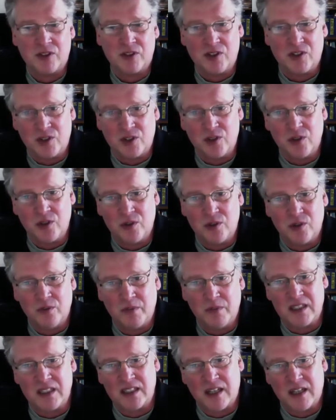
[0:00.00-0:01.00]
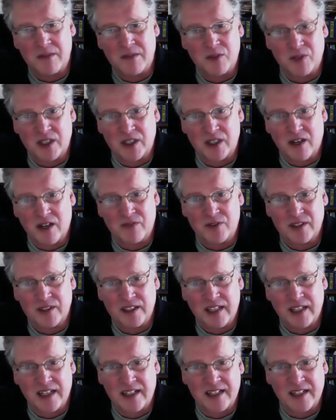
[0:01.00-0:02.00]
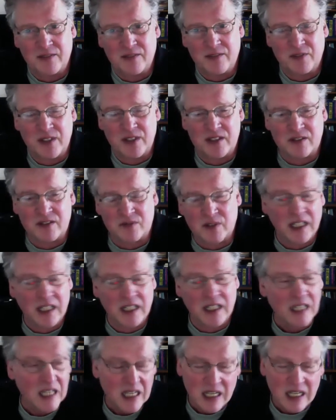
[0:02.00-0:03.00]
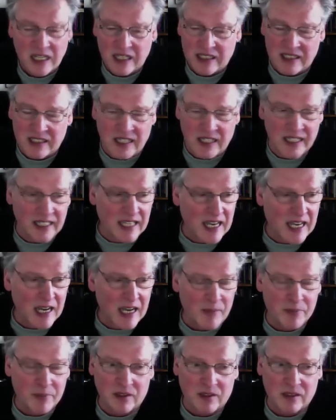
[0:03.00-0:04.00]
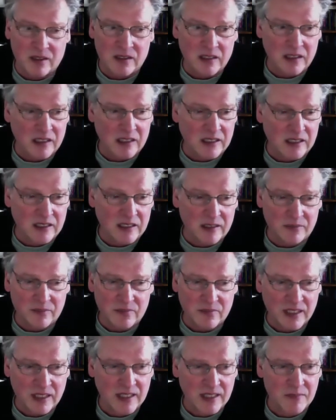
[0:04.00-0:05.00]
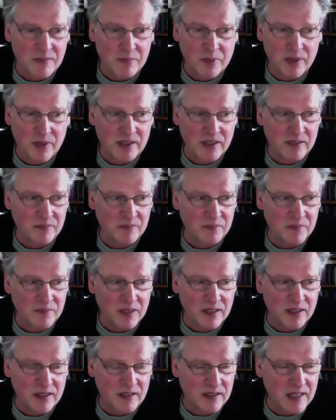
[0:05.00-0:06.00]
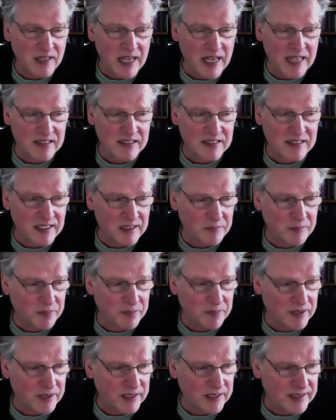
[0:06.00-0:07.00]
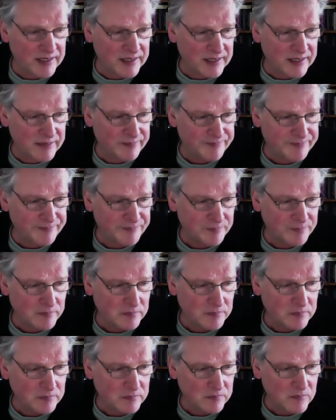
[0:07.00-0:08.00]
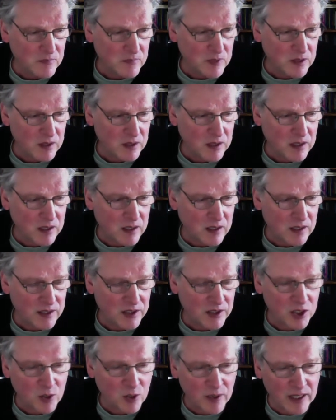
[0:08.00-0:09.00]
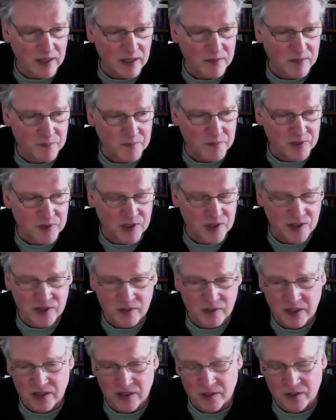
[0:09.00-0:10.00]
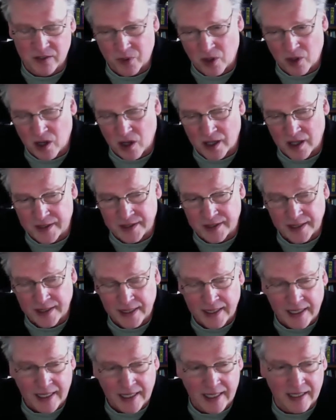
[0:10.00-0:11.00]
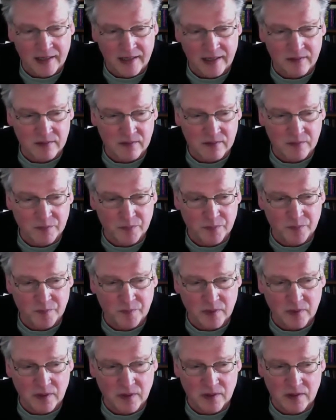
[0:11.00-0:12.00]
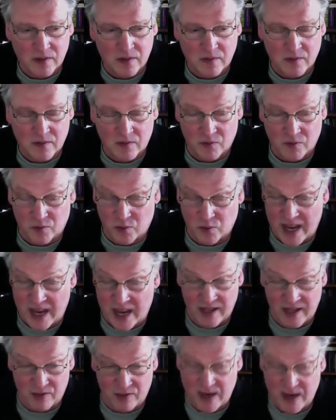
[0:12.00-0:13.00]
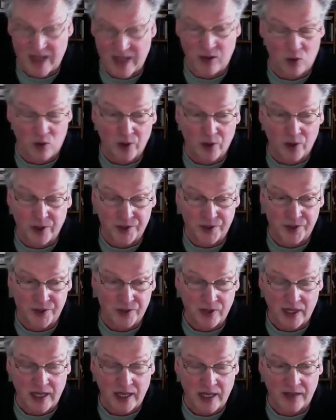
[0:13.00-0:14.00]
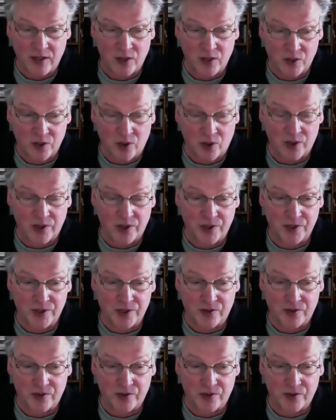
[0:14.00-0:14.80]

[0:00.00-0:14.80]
do mean time to recovery at any recent rate. Knight Capital, they accidentally put a QA system into prod, and it ran orders, and those orders